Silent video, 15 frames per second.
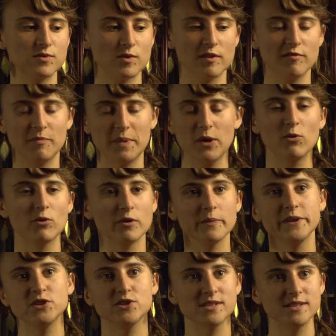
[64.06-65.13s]
sort of
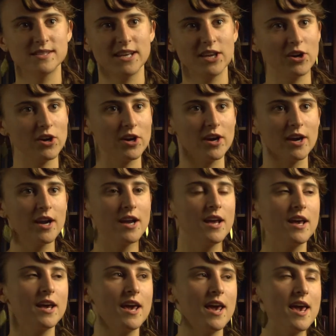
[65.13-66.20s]
pilgrimages here
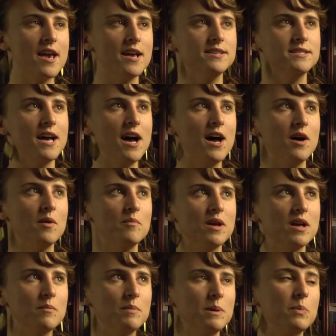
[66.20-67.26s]
and um,
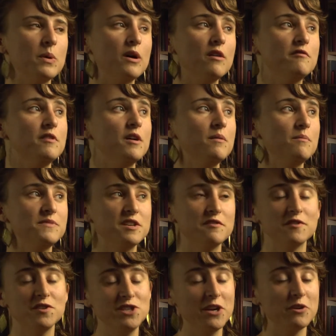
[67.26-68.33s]
people of
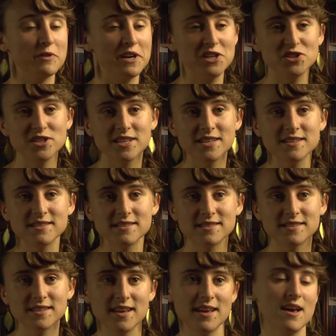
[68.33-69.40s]
different
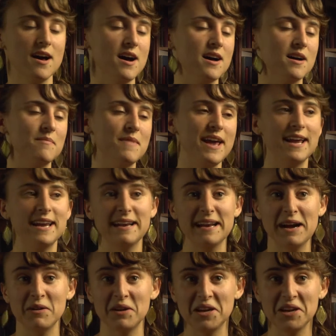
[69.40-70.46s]
generations um, hanging
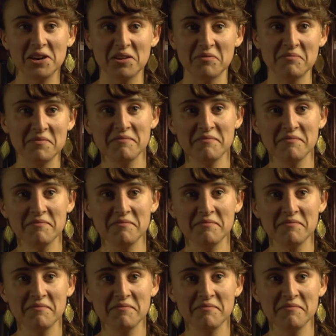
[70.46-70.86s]
out here.